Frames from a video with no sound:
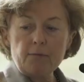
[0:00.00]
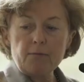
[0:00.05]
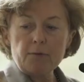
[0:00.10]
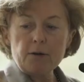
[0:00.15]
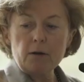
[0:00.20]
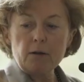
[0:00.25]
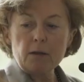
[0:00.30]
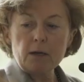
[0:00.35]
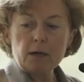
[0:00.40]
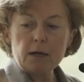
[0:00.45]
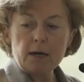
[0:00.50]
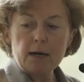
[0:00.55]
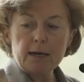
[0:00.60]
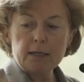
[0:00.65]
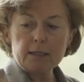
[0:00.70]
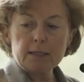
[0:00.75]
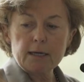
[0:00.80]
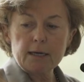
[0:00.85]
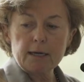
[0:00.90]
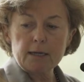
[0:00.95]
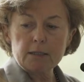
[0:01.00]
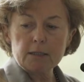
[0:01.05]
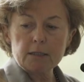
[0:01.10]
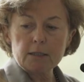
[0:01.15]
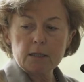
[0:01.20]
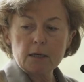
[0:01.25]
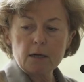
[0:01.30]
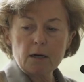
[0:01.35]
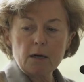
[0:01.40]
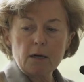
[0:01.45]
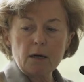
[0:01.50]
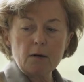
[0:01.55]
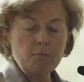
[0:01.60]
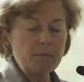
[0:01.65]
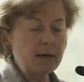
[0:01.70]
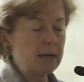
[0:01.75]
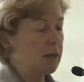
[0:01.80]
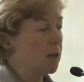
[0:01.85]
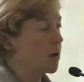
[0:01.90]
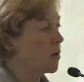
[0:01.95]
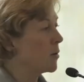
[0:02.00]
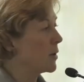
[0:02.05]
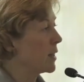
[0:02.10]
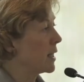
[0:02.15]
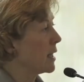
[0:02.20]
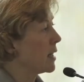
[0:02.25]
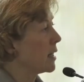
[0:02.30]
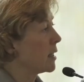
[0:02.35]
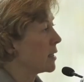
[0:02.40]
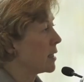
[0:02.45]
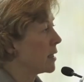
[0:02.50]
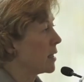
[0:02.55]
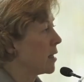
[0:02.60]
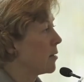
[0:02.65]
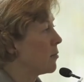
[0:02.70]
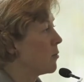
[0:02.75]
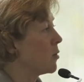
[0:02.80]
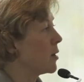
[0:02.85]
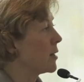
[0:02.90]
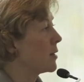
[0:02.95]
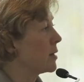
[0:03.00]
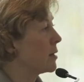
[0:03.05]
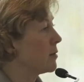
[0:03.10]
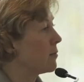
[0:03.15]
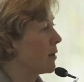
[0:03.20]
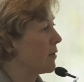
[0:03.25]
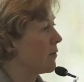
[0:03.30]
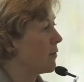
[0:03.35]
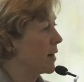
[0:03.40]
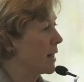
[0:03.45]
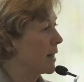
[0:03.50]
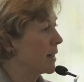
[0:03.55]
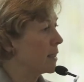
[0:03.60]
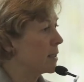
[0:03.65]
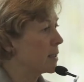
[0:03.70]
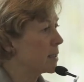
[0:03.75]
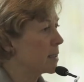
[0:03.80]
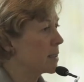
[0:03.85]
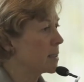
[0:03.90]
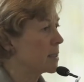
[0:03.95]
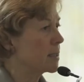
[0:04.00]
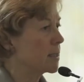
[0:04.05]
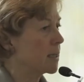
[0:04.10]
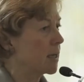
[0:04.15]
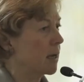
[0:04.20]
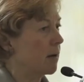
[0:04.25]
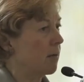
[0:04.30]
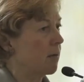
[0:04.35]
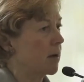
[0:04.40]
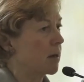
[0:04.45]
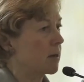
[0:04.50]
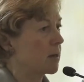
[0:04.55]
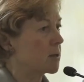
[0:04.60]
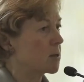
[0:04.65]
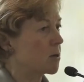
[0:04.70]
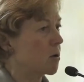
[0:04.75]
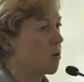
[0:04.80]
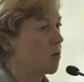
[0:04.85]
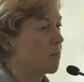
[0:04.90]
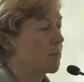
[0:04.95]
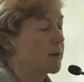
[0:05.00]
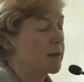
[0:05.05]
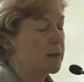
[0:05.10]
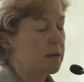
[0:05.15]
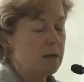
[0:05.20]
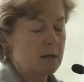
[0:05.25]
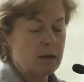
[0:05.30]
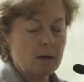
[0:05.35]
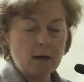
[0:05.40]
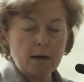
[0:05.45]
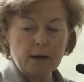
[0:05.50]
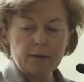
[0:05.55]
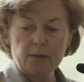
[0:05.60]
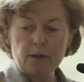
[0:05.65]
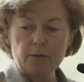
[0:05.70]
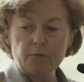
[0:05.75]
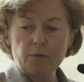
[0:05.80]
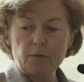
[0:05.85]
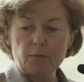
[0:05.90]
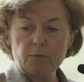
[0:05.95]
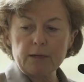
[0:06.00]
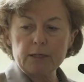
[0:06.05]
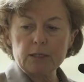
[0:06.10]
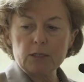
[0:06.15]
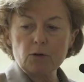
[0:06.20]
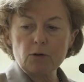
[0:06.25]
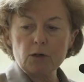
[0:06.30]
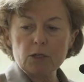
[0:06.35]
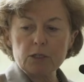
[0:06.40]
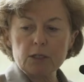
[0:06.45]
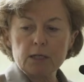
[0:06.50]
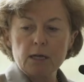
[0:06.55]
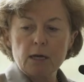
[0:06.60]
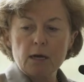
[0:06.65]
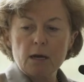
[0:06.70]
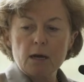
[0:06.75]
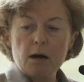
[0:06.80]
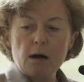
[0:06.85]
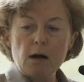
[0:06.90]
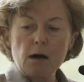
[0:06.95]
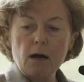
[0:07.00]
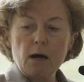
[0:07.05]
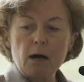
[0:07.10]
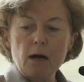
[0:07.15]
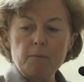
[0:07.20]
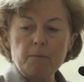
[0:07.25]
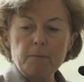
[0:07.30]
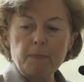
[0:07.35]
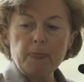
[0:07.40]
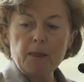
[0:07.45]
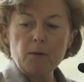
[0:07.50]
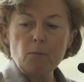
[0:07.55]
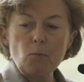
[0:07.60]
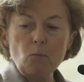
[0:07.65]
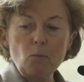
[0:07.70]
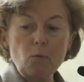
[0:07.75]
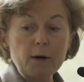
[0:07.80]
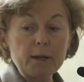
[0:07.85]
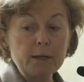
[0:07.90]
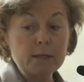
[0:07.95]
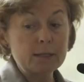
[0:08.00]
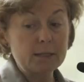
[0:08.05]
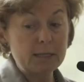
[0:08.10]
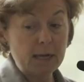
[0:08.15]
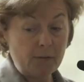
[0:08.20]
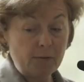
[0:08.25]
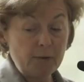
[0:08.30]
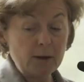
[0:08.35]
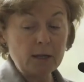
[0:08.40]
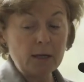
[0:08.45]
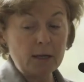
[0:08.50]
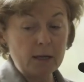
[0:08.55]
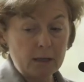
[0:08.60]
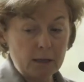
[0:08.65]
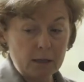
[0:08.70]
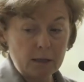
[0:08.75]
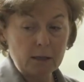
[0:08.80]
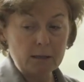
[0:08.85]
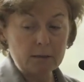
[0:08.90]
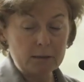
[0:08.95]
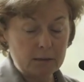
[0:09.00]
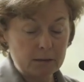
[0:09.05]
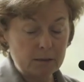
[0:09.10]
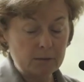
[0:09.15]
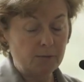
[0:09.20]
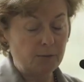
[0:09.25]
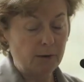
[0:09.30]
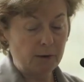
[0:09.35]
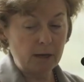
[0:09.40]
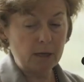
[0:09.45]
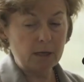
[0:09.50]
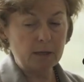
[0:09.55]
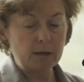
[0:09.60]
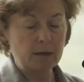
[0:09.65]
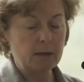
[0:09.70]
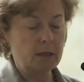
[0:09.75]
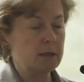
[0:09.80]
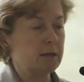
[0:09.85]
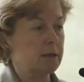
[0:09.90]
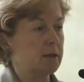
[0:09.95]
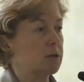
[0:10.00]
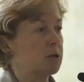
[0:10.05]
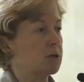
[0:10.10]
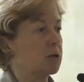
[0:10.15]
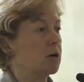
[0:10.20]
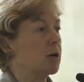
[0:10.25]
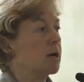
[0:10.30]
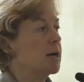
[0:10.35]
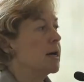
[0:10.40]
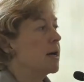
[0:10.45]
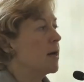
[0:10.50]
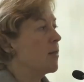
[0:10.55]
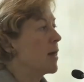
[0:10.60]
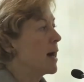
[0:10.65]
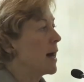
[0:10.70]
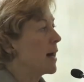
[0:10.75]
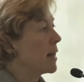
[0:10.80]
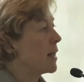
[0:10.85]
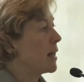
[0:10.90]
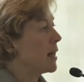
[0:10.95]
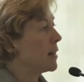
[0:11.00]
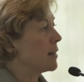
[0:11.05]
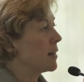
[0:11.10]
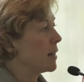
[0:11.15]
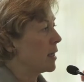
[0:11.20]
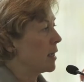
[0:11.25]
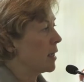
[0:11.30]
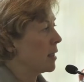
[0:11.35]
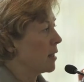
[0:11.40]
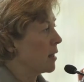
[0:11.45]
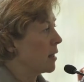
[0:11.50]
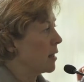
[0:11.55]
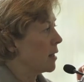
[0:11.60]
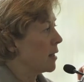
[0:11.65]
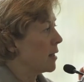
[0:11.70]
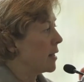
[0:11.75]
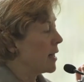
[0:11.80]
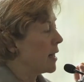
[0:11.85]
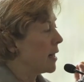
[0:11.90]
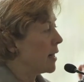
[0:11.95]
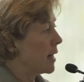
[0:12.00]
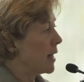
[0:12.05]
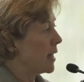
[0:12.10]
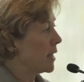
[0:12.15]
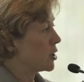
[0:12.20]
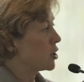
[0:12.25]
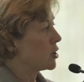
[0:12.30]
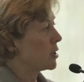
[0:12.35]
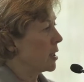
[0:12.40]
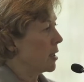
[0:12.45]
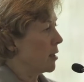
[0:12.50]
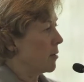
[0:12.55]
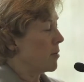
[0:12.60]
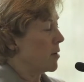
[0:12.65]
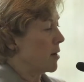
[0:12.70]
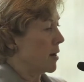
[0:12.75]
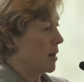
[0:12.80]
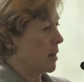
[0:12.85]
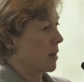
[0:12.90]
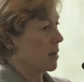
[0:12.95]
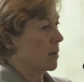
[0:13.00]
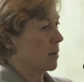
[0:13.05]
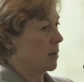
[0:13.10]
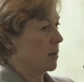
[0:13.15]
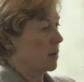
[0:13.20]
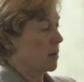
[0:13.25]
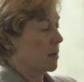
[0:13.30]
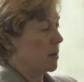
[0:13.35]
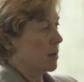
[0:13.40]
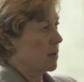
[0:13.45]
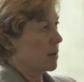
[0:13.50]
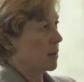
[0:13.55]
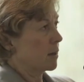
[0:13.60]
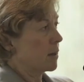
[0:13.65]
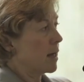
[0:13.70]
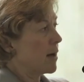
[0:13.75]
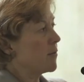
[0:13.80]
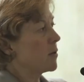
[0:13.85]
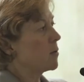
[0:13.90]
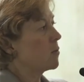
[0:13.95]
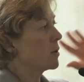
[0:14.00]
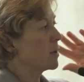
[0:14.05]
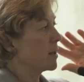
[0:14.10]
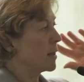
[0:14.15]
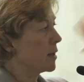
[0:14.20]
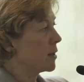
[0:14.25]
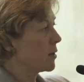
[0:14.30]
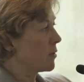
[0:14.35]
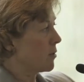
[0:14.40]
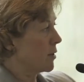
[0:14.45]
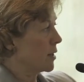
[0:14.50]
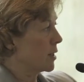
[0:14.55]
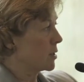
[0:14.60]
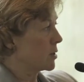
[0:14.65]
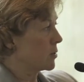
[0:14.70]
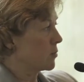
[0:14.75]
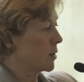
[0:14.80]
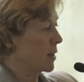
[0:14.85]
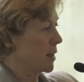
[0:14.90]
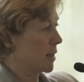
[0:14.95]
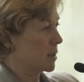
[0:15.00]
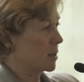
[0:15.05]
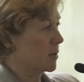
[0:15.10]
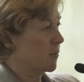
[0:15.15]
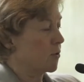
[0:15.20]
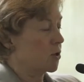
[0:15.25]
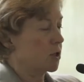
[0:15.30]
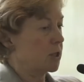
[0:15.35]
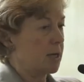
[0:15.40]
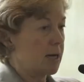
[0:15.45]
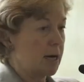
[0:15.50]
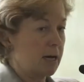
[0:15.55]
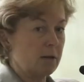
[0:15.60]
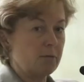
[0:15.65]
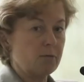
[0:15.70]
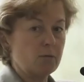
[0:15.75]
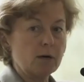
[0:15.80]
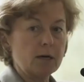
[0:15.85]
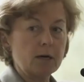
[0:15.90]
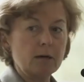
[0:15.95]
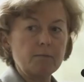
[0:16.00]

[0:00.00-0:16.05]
phenolic content uh, may lower the LDL more than refined. This is an area that's open, I think, for research. Um, what is definitely the, is, is, very clear in the literature that the uh, HDL particle, the level will increase with extra virgin olive oil,